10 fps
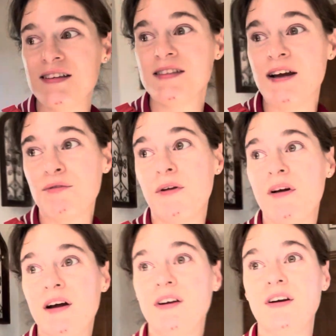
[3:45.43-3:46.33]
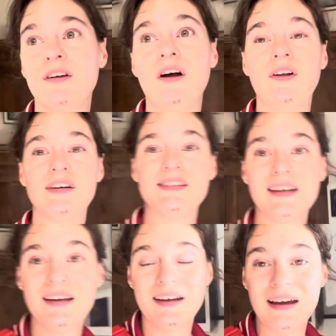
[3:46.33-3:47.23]
several hundred dollars
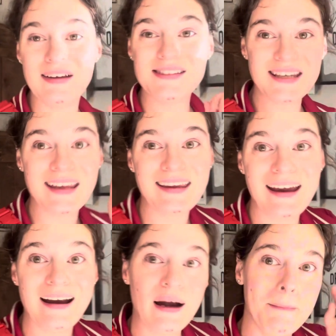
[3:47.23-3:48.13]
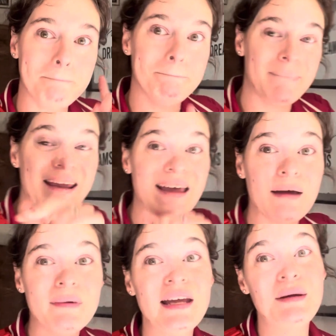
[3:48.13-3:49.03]
of skincare, makeup,
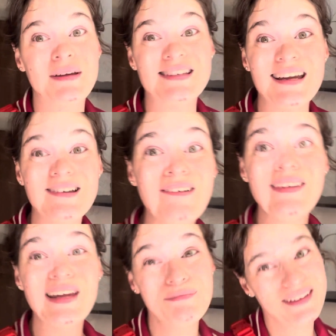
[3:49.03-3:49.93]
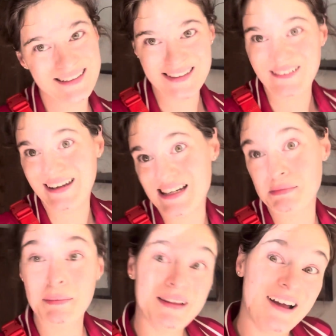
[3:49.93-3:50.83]
because I told him, don't touch my
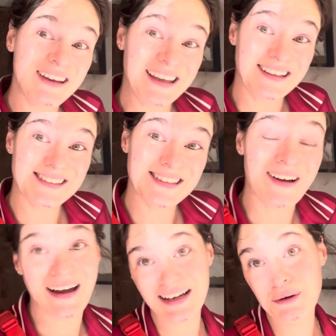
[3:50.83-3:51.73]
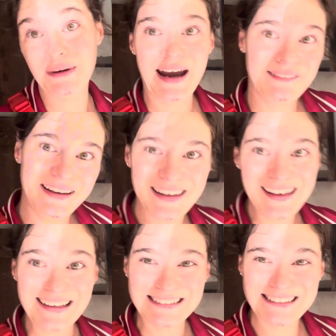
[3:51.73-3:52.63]
belongings, so I know where everything
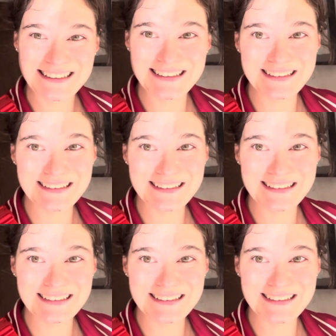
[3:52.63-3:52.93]
is.